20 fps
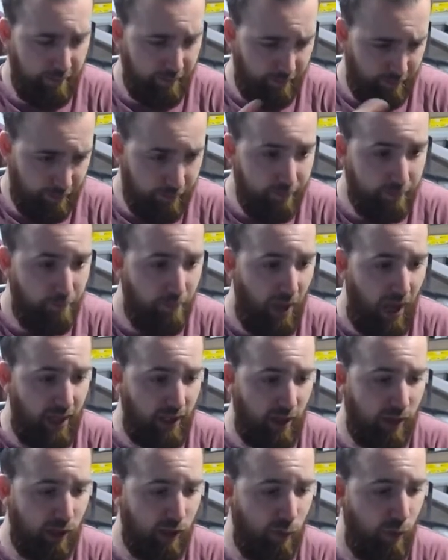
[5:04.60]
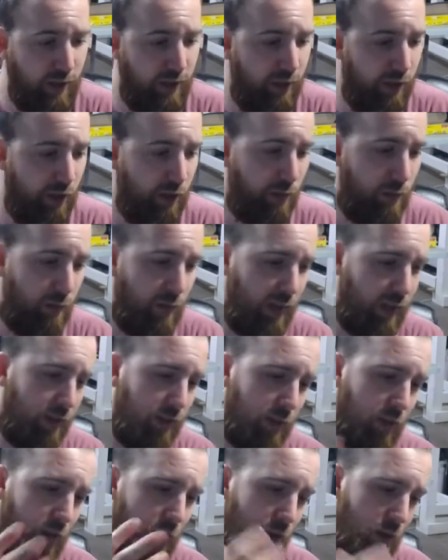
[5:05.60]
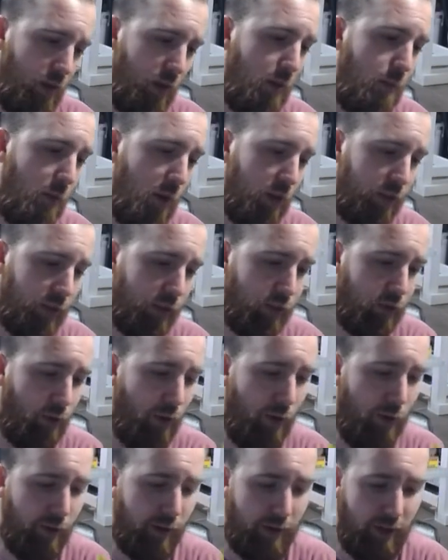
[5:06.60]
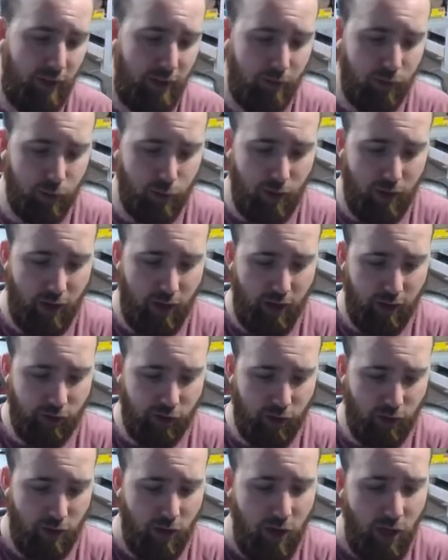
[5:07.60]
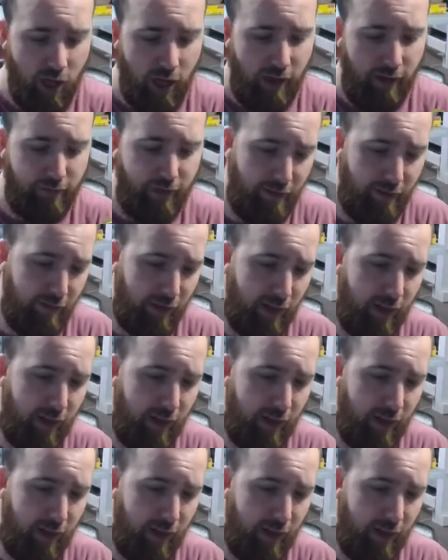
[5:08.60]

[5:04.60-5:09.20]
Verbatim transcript: back onto what to do with, you know, immersed grown leaves and whatnot. So, if you have a leaf